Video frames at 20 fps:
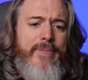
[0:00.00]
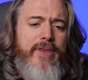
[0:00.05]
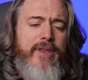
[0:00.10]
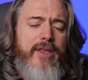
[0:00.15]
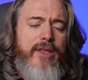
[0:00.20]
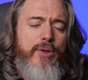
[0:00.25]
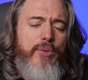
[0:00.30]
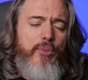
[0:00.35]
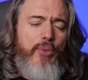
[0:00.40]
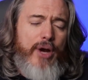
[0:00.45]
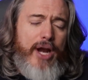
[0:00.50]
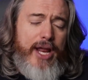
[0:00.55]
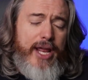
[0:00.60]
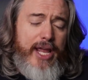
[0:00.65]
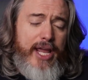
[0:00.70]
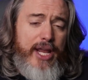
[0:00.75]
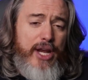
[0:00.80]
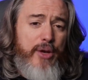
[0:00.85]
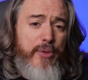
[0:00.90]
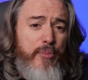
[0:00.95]
What I
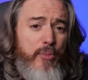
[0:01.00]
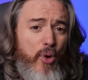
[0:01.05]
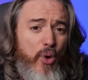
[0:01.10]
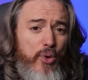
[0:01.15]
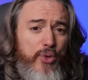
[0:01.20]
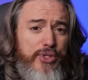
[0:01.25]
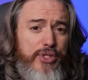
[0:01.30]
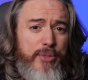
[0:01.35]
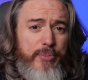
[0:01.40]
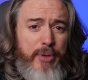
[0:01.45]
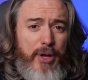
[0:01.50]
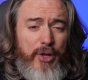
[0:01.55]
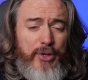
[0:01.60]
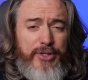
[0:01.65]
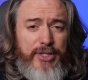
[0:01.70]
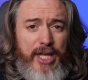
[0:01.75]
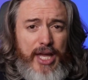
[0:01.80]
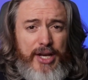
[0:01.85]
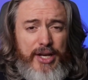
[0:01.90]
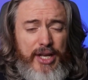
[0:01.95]
hated most about
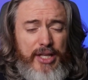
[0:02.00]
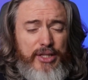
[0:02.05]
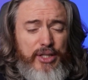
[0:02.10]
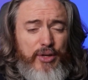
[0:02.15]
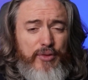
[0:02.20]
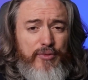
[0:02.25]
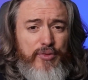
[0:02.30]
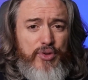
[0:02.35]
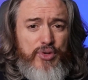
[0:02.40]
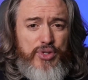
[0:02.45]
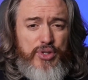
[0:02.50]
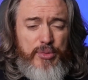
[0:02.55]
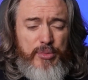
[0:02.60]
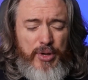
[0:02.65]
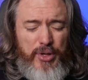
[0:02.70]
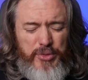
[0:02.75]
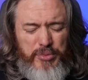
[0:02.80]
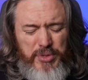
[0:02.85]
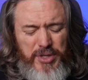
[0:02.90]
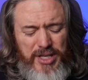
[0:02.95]
that, not the confusion
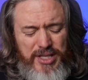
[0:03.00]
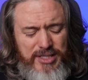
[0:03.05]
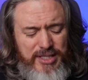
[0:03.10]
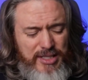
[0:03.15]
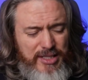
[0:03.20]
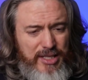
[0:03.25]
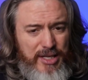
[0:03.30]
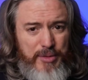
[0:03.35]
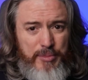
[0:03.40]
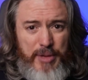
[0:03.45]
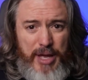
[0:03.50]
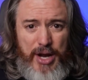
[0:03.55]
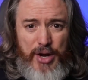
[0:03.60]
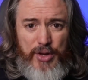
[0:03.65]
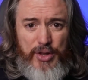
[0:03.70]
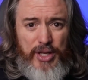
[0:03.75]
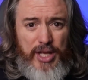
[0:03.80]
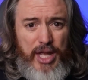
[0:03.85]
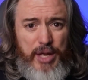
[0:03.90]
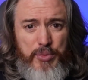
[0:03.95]
about, because it didn't matter. The
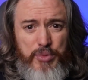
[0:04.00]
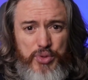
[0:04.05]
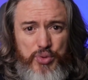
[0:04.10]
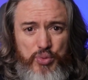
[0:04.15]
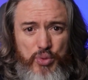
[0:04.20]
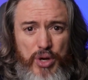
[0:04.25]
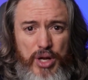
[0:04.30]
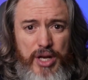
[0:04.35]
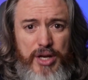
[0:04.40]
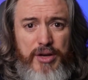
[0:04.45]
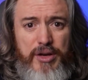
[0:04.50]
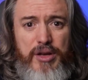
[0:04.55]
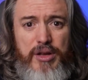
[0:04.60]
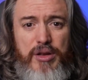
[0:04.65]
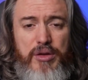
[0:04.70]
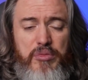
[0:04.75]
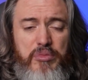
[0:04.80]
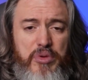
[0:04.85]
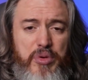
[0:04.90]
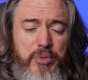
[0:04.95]
game was won.
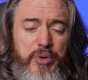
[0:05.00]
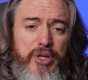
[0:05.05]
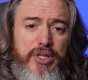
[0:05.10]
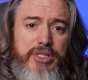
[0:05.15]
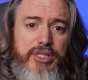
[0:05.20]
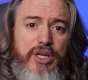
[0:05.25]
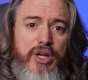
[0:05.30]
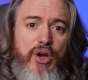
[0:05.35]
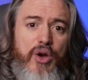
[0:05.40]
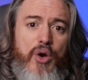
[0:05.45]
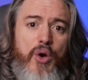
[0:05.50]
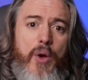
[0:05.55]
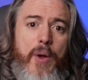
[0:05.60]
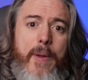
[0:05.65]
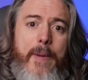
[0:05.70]
We were good to go.